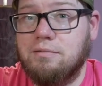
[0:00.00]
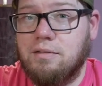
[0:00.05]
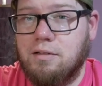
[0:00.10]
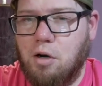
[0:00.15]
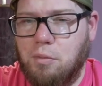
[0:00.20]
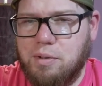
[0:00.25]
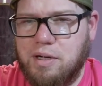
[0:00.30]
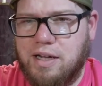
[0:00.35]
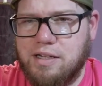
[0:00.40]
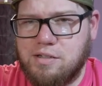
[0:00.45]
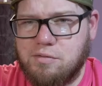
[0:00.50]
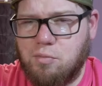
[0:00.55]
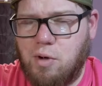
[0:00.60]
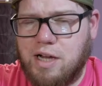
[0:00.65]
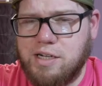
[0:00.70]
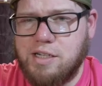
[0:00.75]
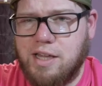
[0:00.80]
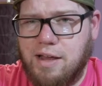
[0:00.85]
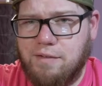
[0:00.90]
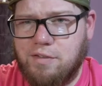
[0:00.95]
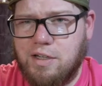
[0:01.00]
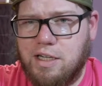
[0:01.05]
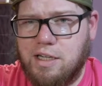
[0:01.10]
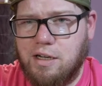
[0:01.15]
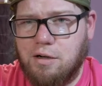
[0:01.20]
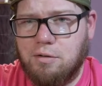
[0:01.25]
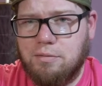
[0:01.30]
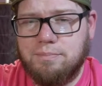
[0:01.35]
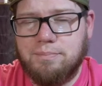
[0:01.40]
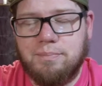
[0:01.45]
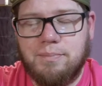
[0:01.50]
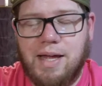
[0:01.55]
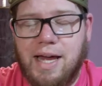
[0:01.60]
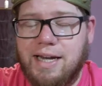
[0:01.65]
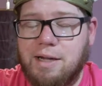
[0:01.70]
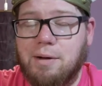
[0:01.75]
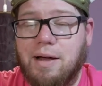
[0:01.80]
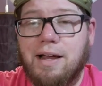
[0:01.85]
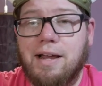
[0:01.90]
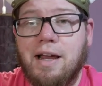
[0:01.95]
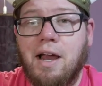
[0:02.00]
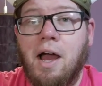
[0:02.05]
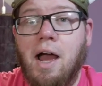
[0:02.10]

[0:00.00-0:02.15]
Hope you guys watched that video. Anyway,